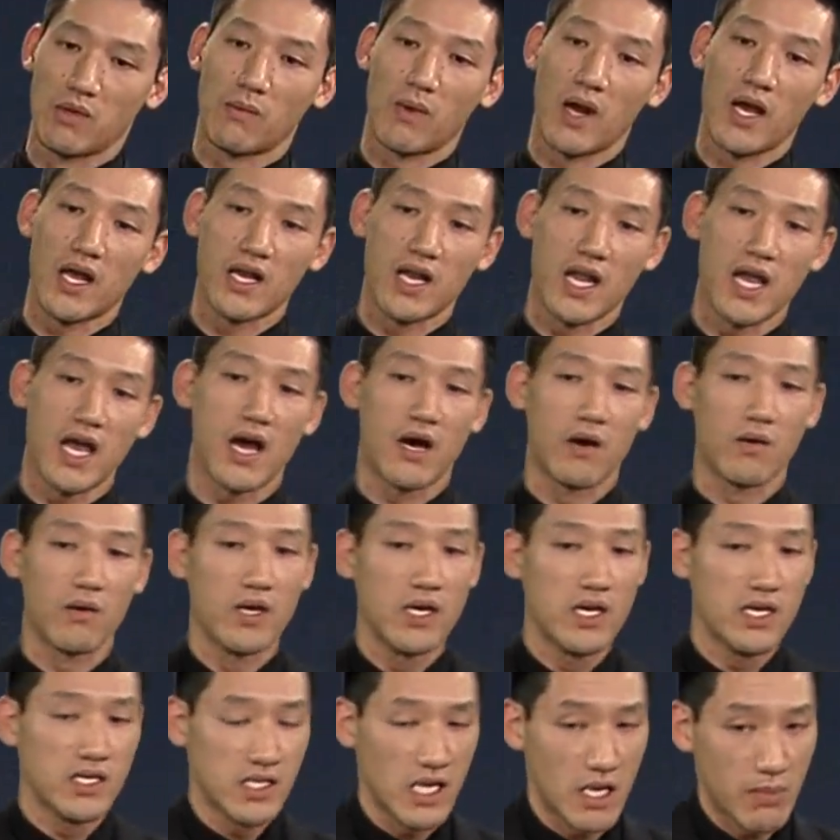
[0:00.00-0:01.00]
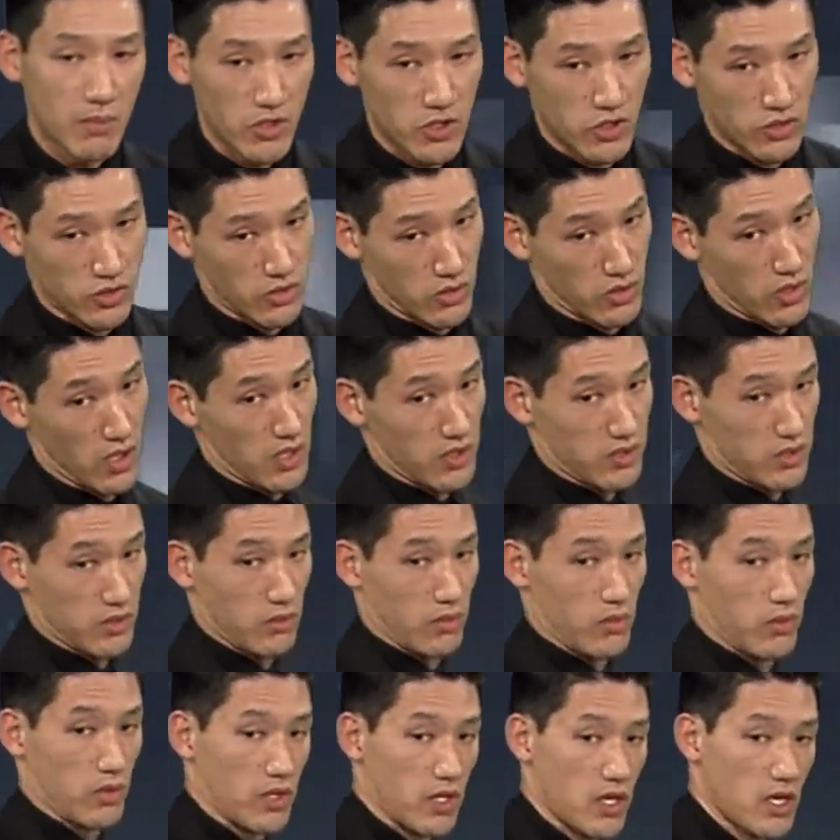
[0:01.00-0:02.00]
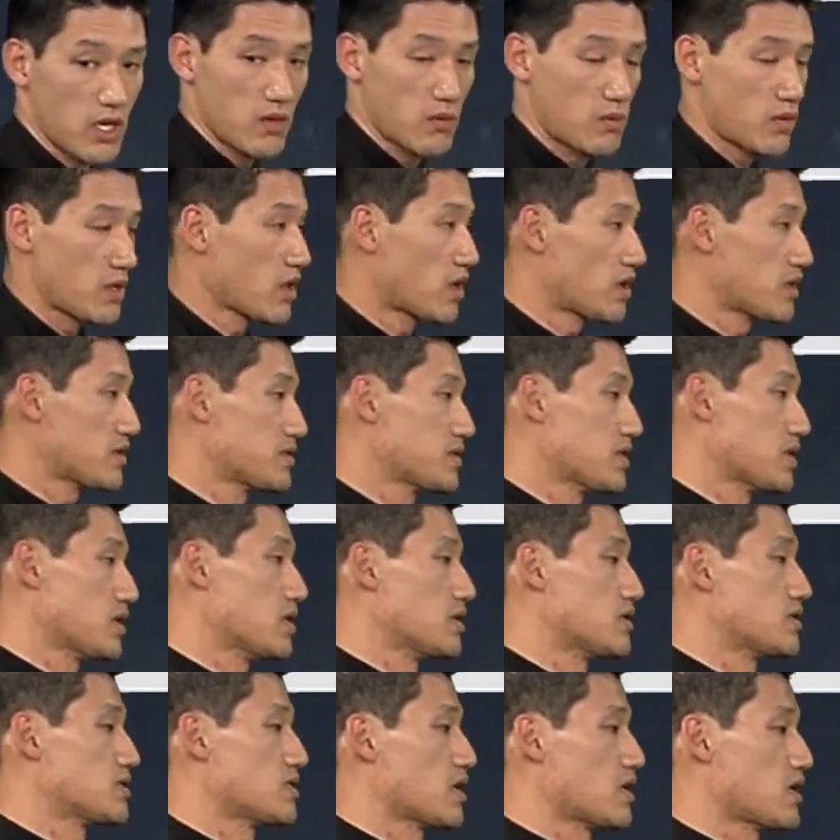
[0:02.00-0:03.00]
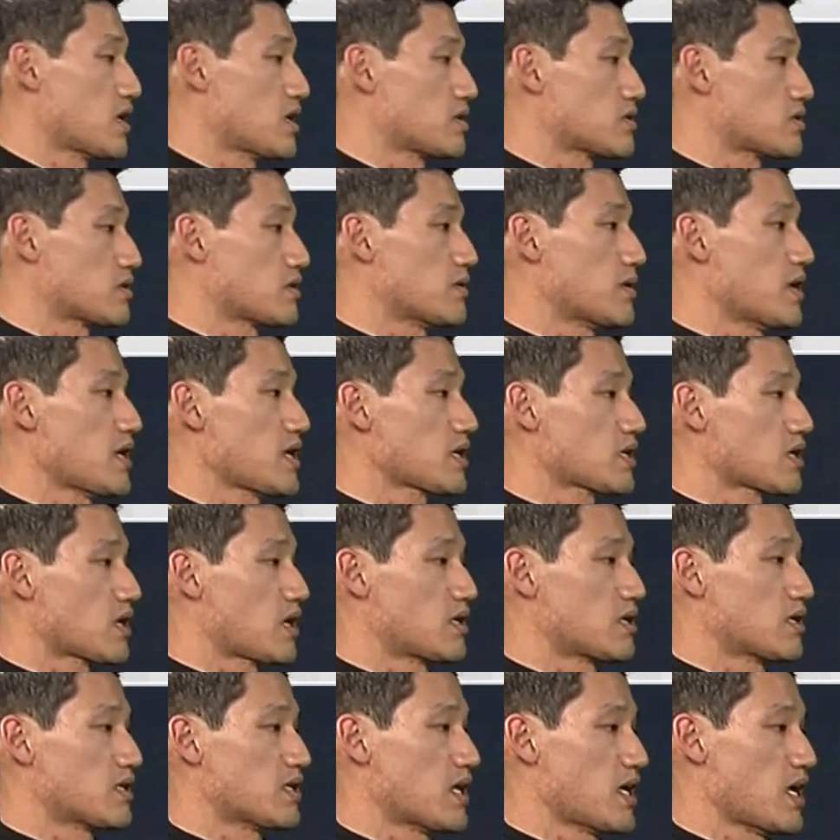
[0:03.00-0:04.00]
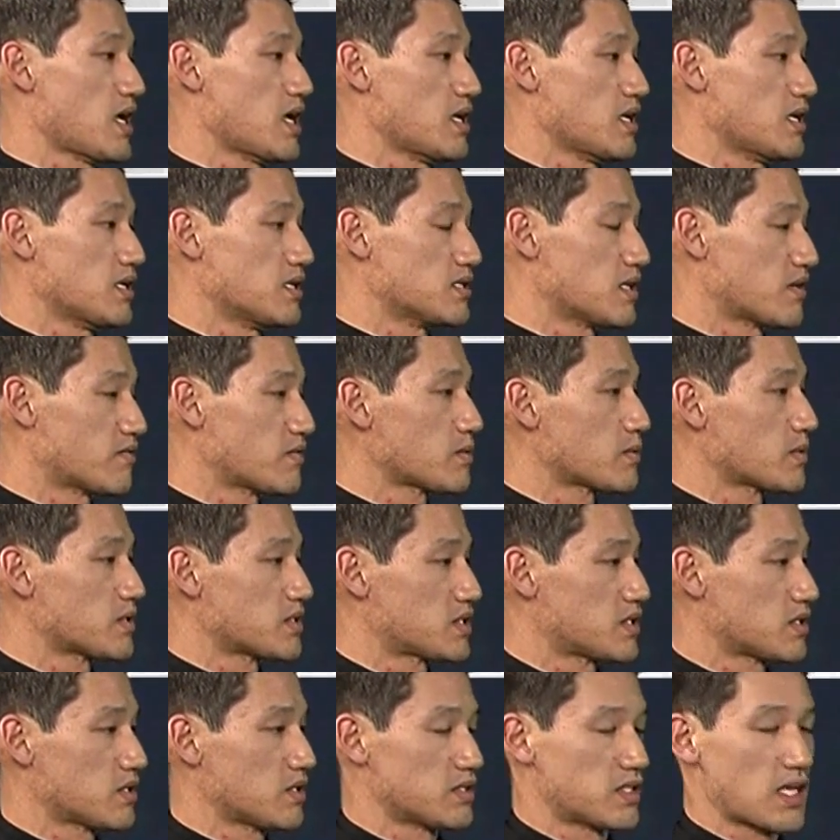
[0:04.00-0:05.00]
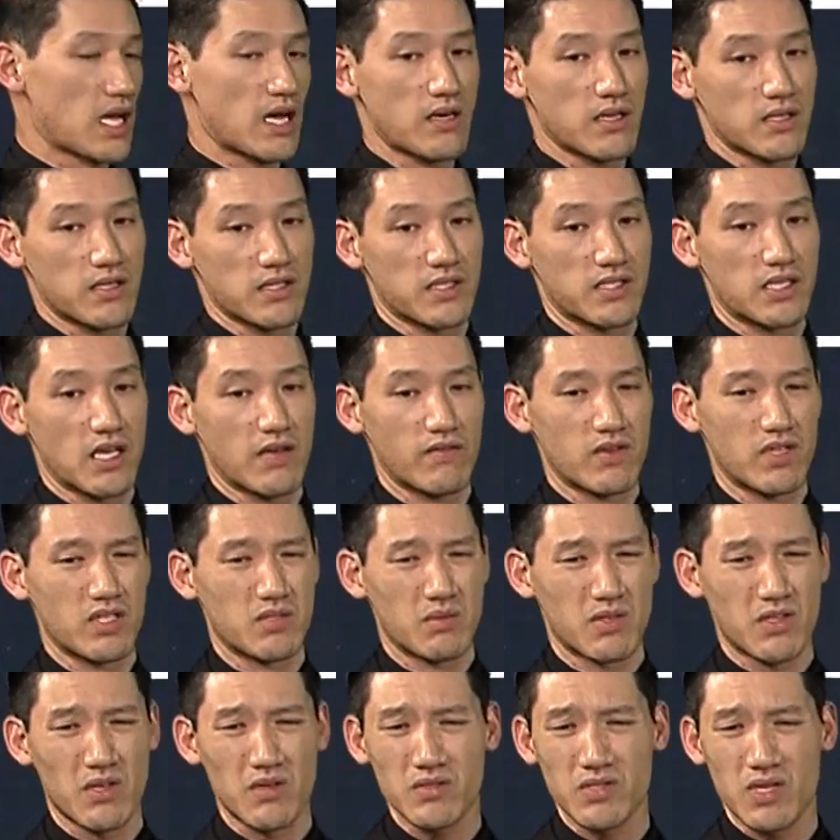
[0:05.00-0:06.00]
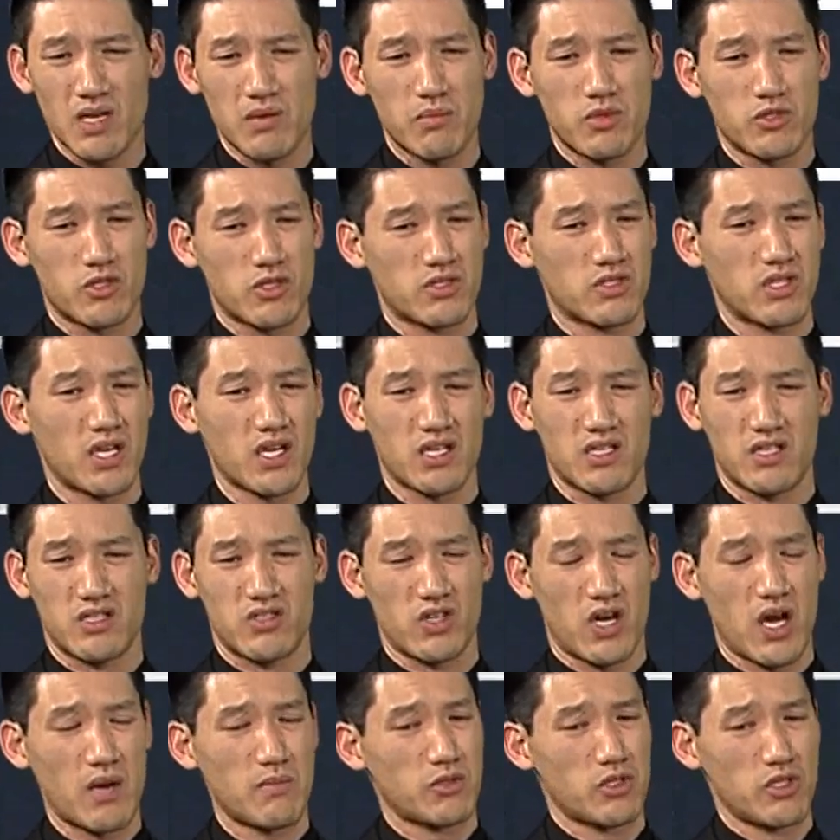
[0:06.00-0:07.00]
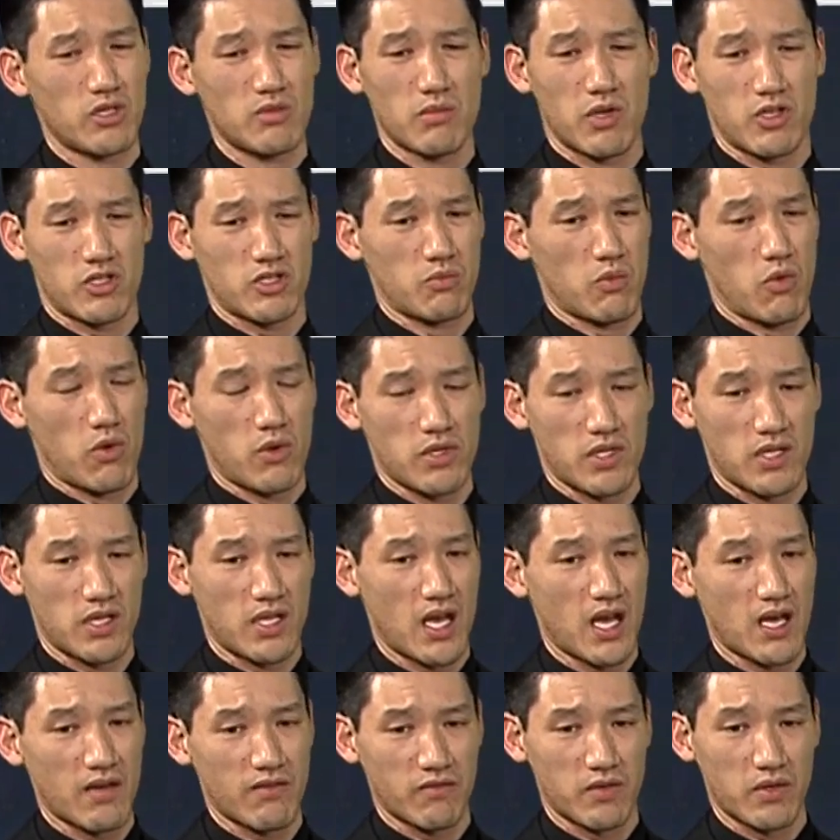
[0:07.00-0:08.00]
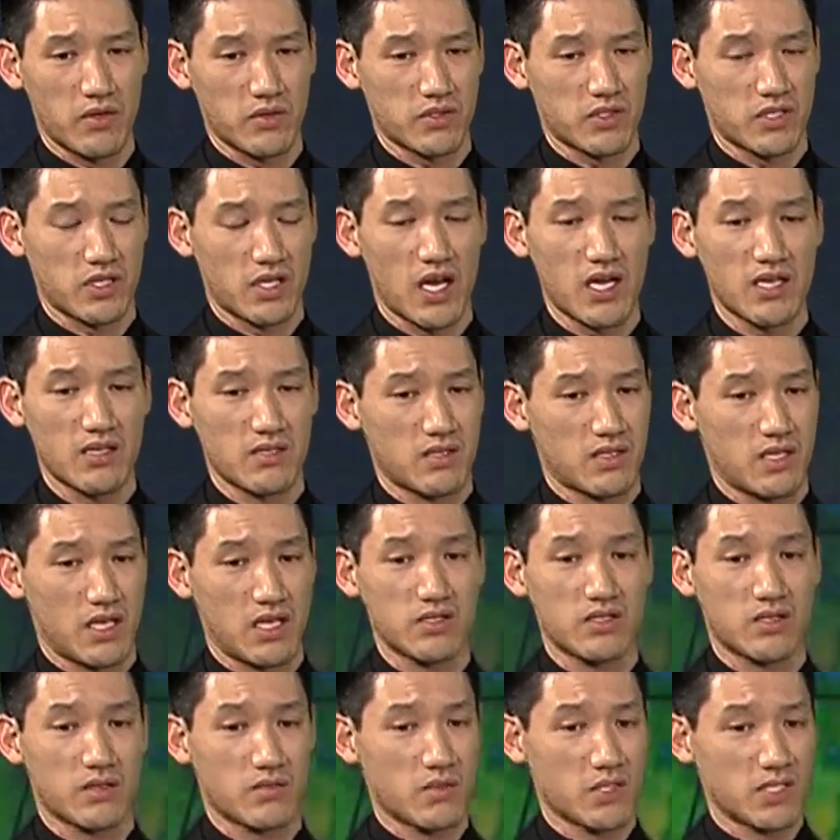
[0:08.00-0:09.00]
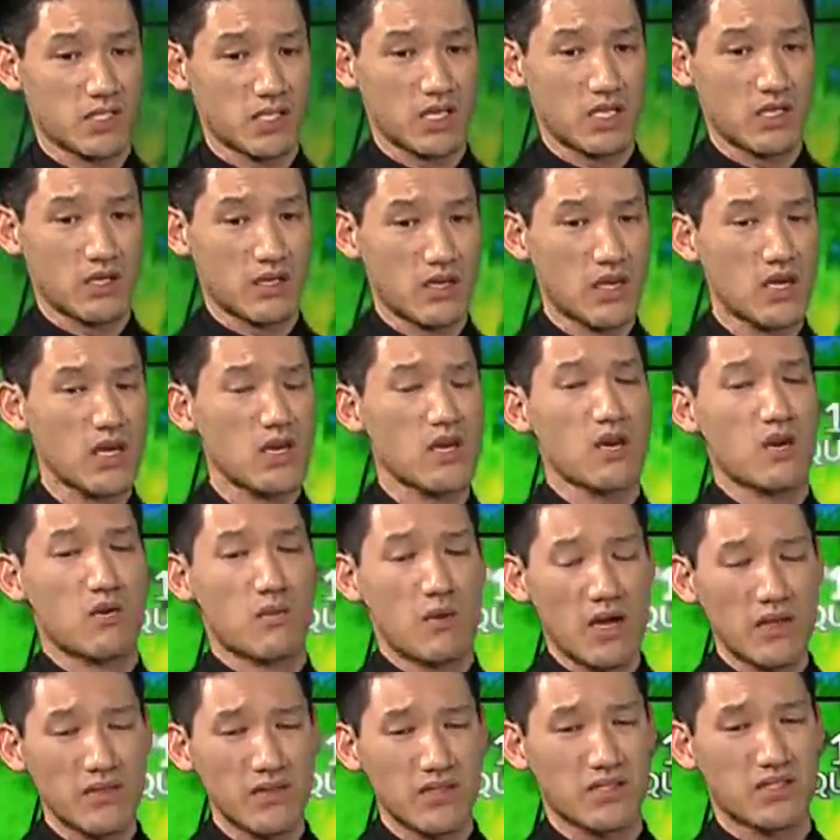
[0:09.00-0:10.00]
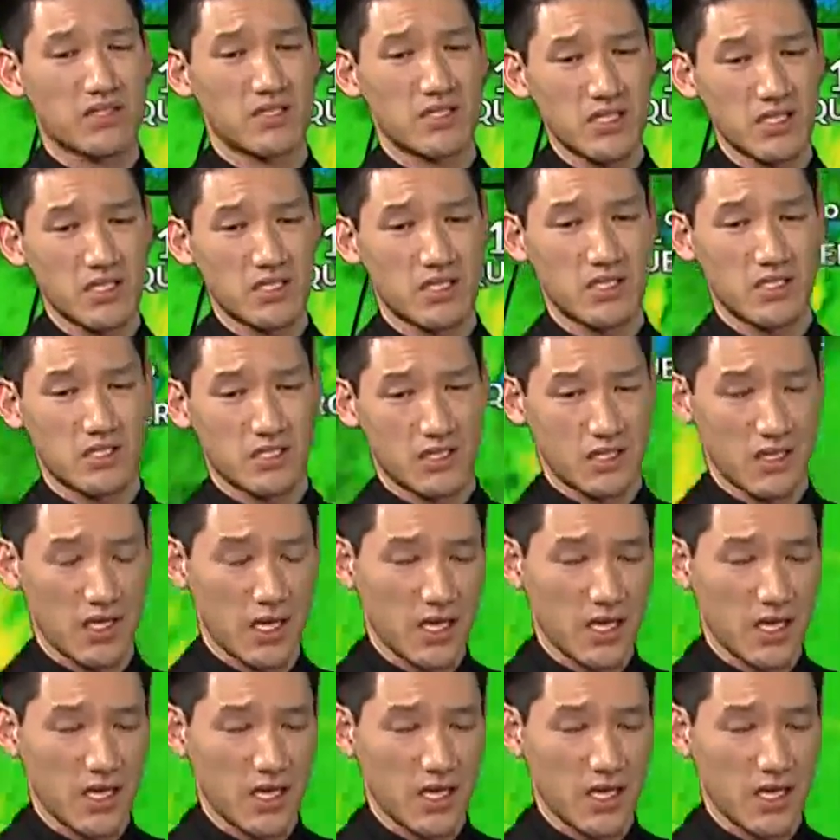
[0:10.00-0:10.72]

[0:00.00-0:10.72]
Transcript: But right now, temperatures across the board, we are seeing San Angelo hanging on to the 80s. Everyone's still down in the 70s, but those temperatures not going to drop too much more than that, folks. Tonight, things are going to be sitting around the 60s